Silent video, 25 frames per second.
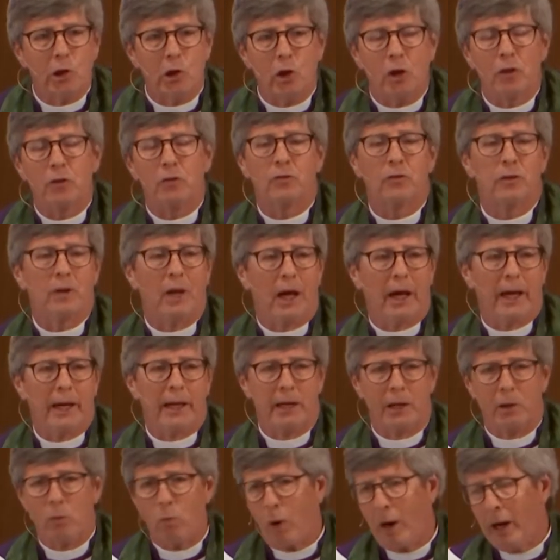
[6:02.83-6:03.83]
looks
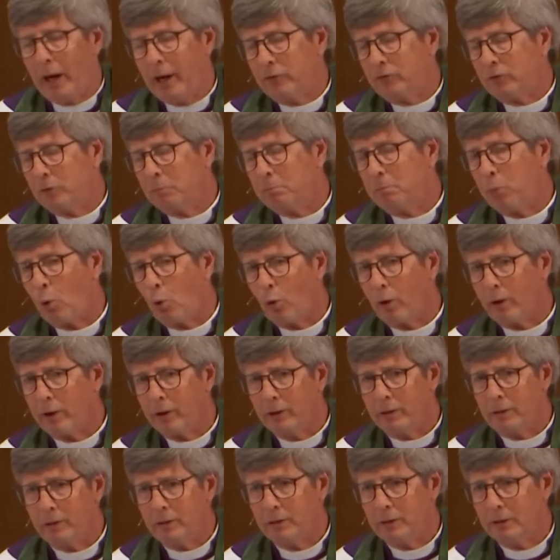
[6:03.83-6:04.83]
like and why it's
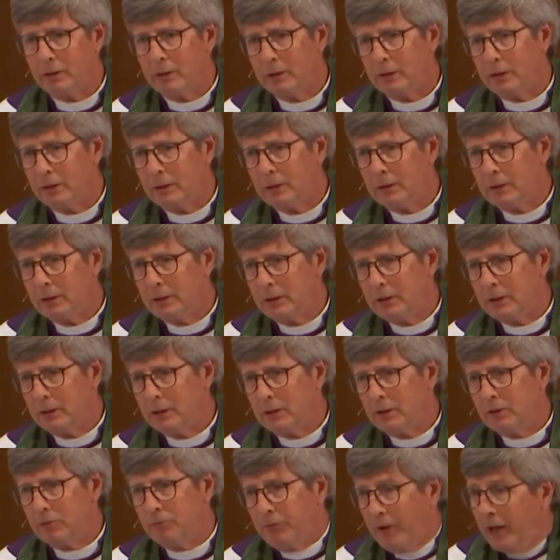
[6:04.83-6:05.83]
important.
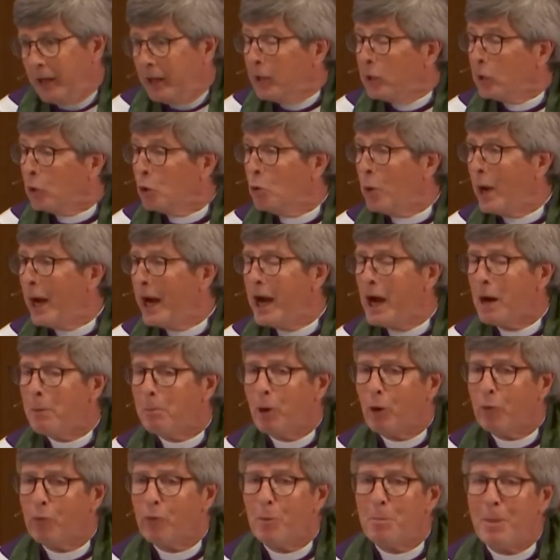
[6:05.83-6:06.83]
Fannie Lou
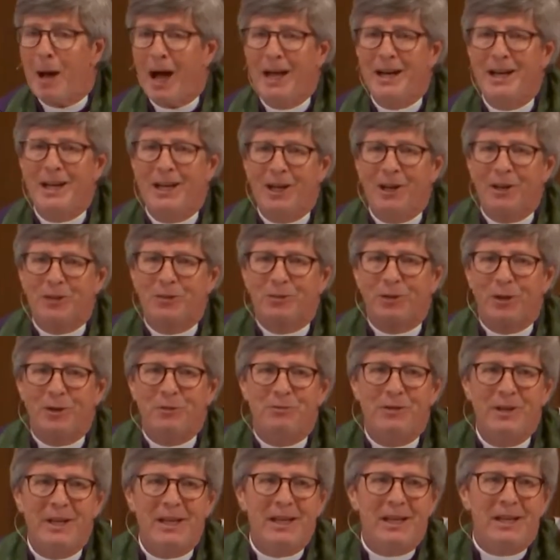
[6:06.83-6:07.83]
Hamer reminding us
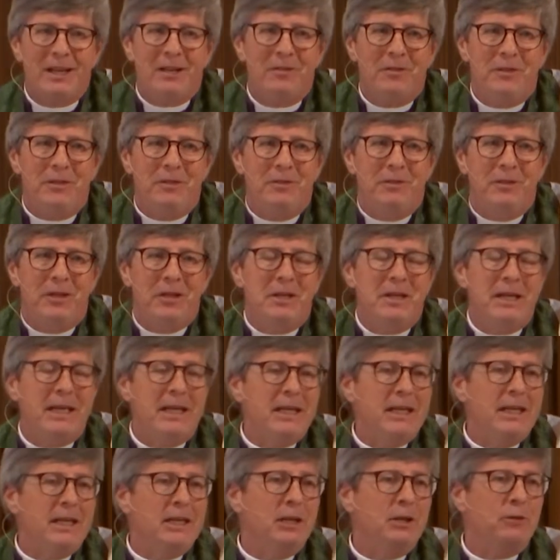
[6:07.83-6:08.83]
of the
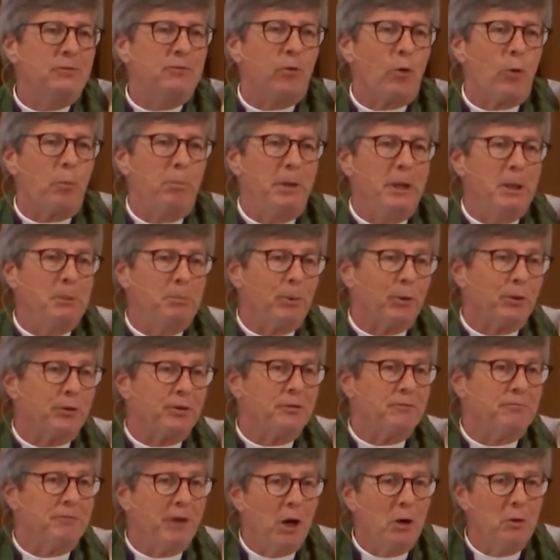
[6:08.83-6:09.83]
need for people to
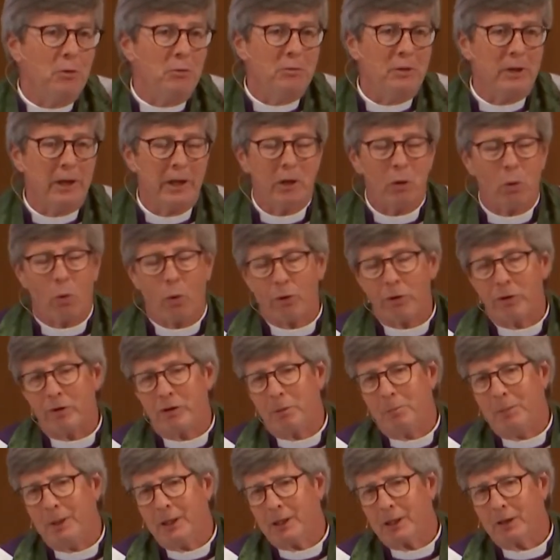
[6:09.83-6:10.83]
vote in order to
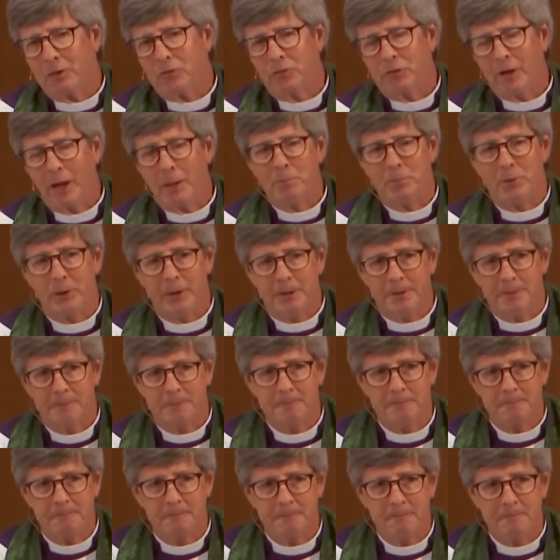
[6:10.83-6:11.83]
be accepted.
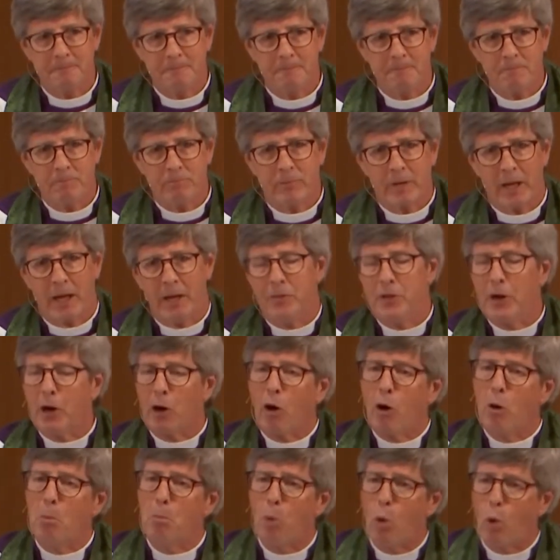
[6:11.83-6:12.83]
And there
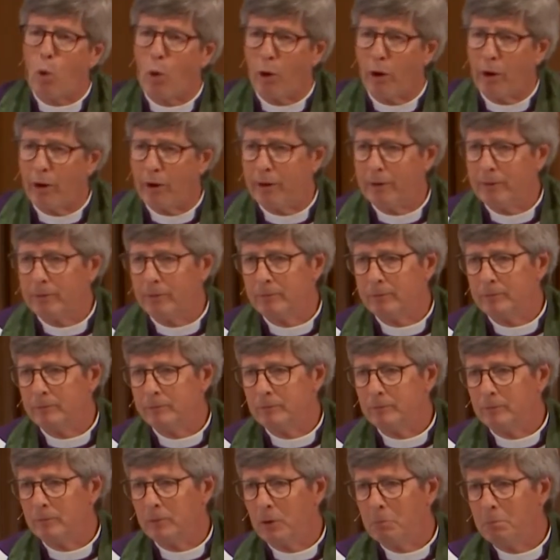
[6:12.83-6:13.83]
are more,
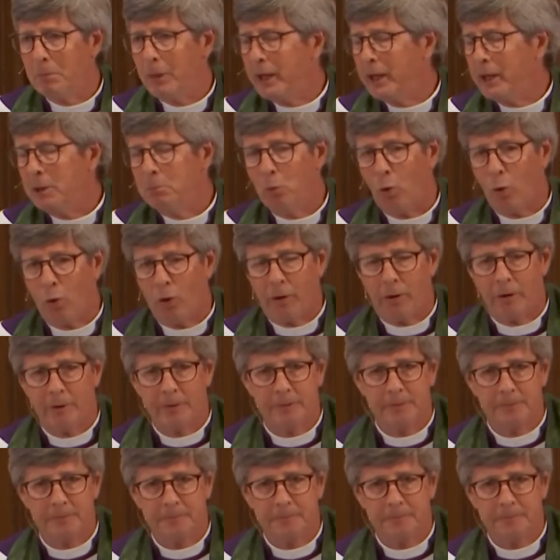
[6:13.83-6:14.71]
many more.